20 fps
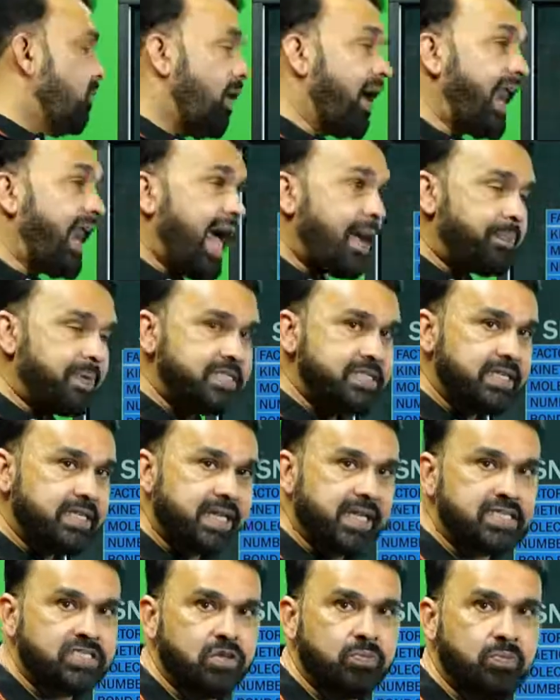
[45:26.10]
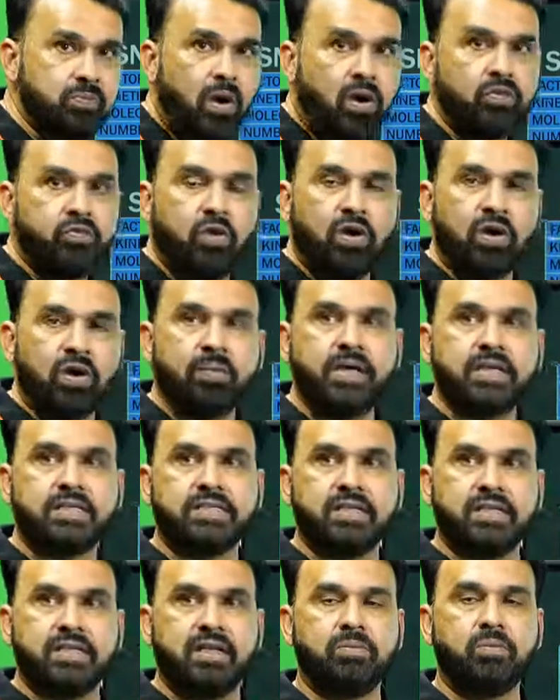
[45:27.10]
What happens in case of bond
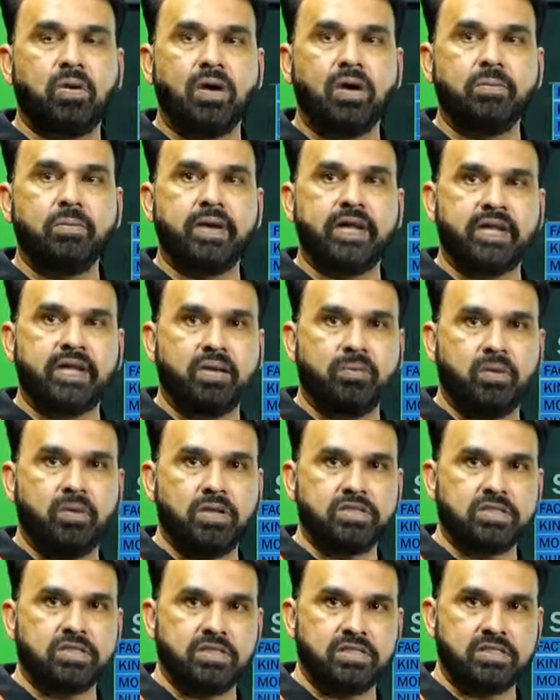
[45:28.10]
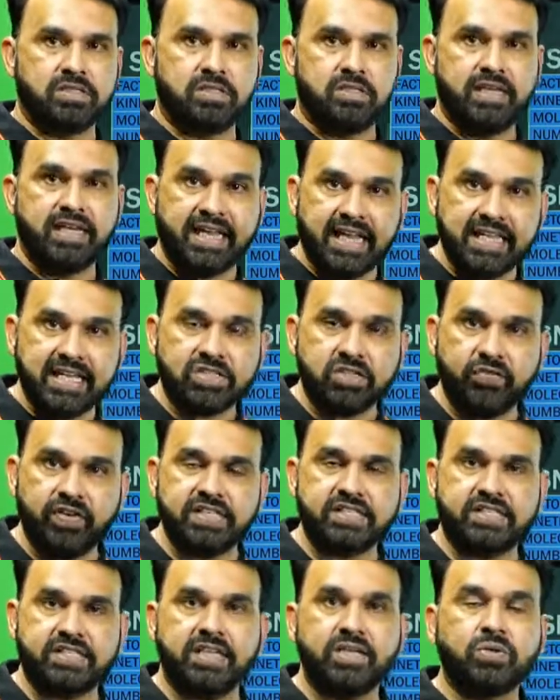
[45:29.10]
formation and bond breaking process? In case of
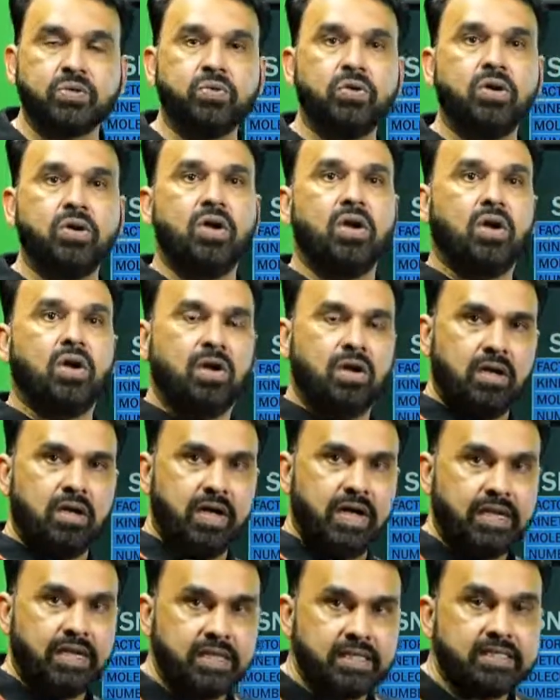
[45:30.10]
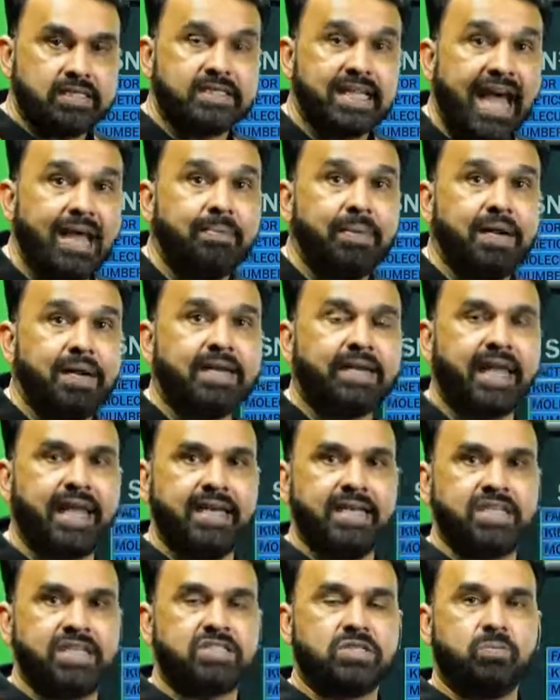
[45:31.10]
SN2, it is
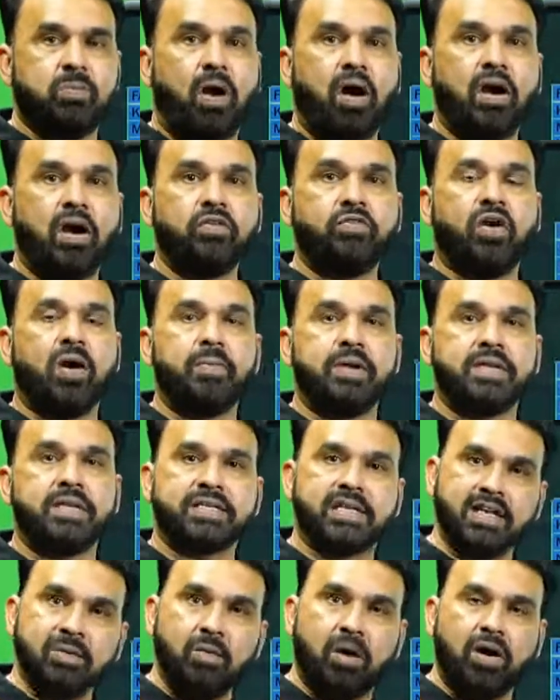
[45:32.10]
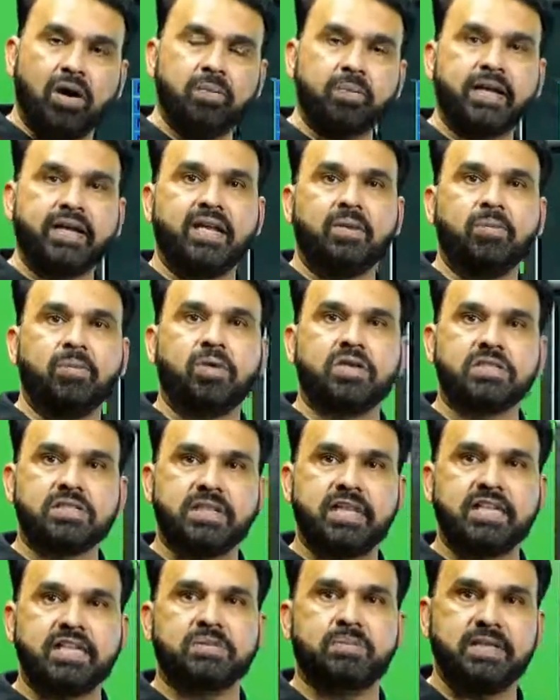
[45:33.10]
simultaneous. Bond formation and bond breaking
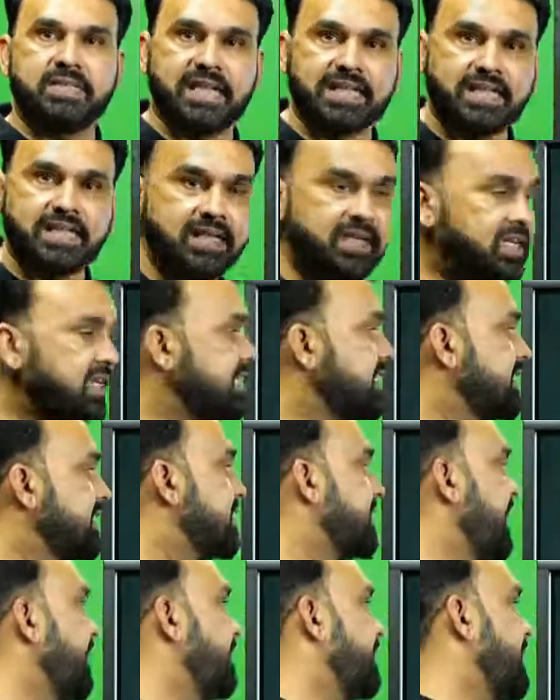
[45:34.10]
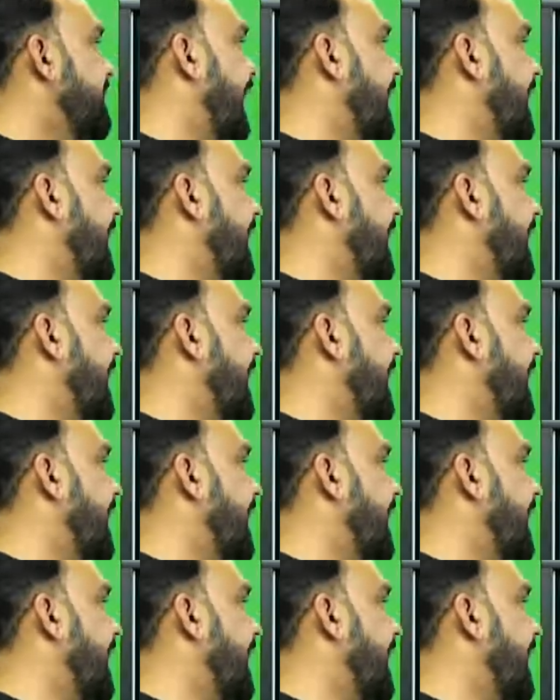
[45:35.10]
process takes place at the same